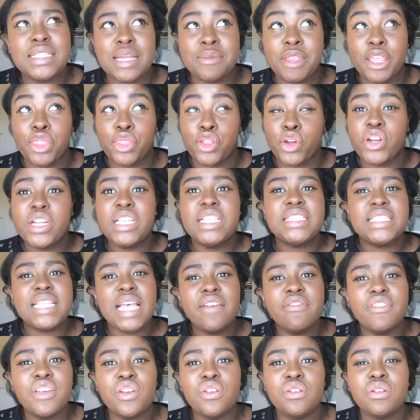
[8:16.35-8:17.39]
I'm like
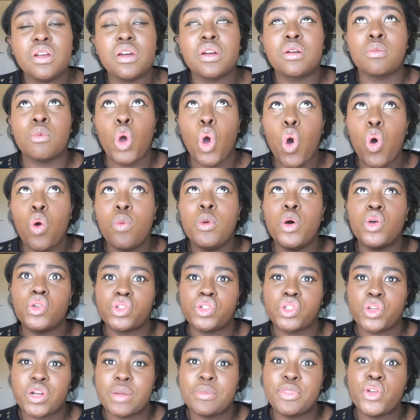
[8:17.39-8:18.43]
37 or
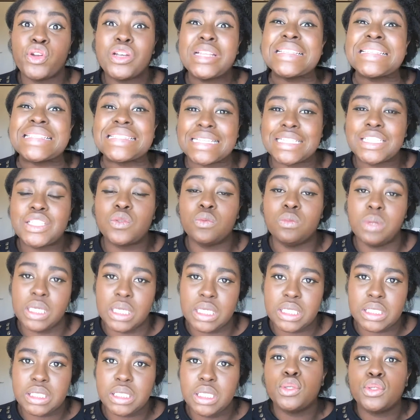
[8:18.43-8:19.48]
almost 36
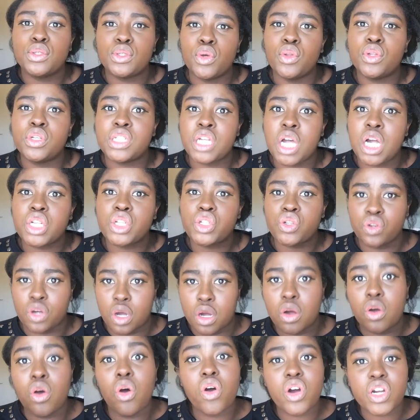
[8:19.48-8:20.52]
weeks. So the doctor
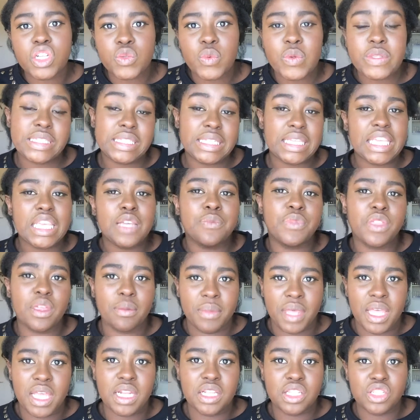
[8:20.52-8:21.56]
of course wants to keep
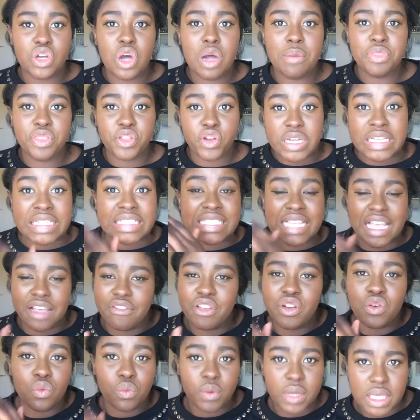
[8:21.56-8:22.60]
them in until I'm
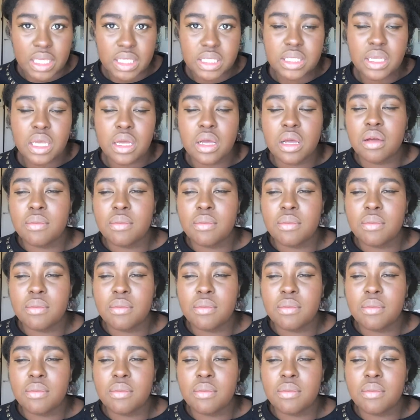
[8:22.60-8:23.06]
37 weeks.